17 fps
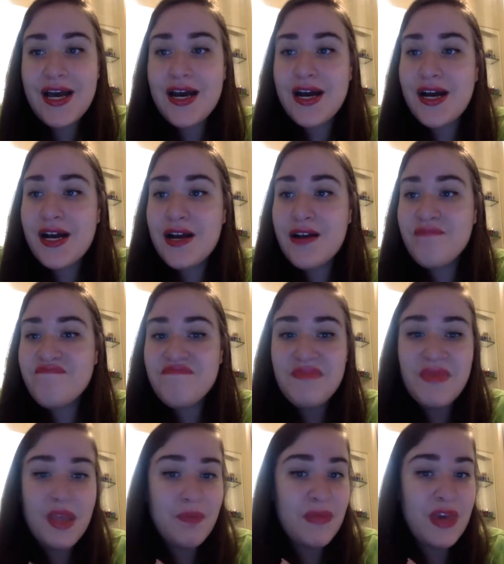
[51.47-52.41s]

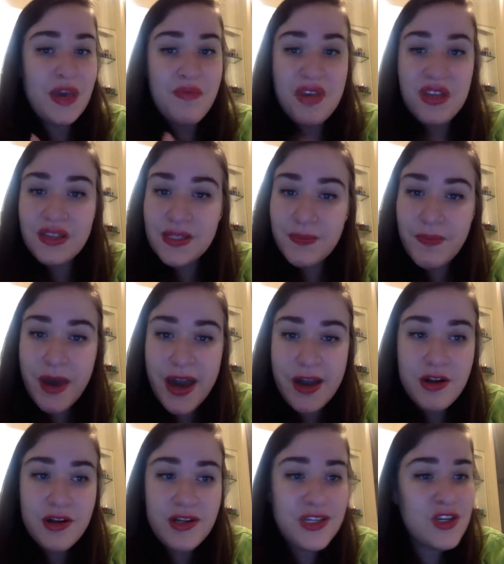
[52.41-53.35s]
um, maybe
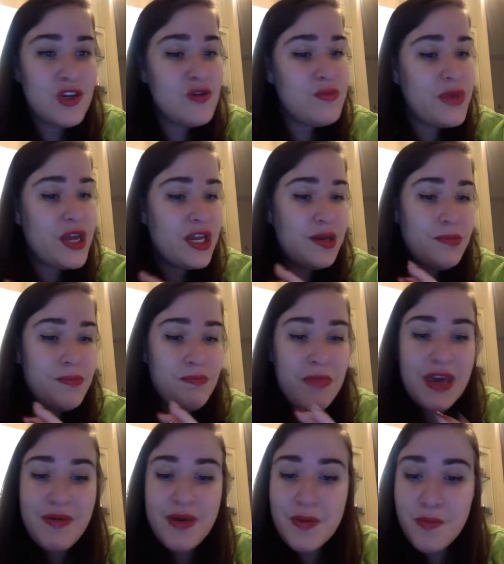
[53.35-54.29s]
inspires you, maybe,
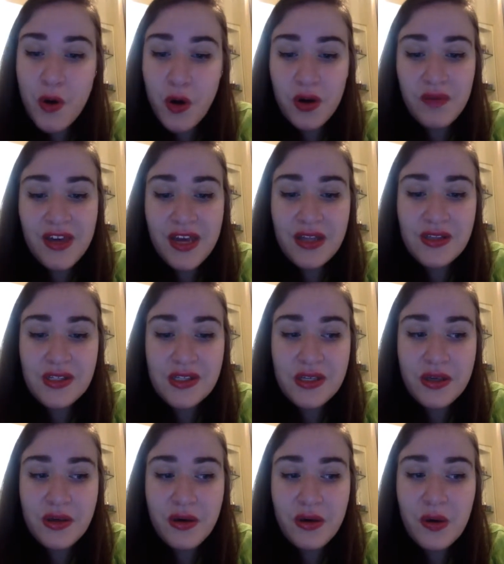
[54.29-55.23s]
maybe motivates
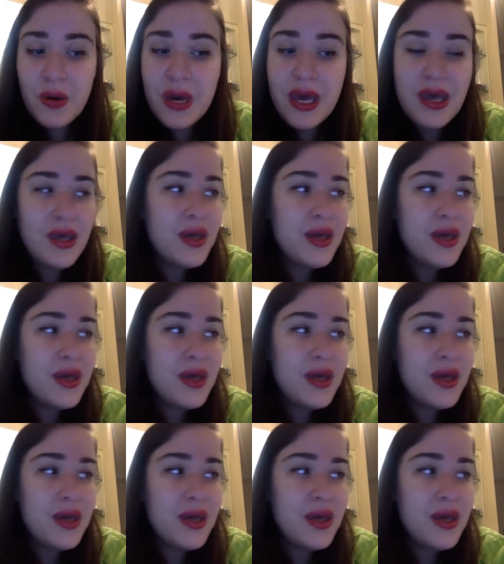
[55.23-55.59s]
you,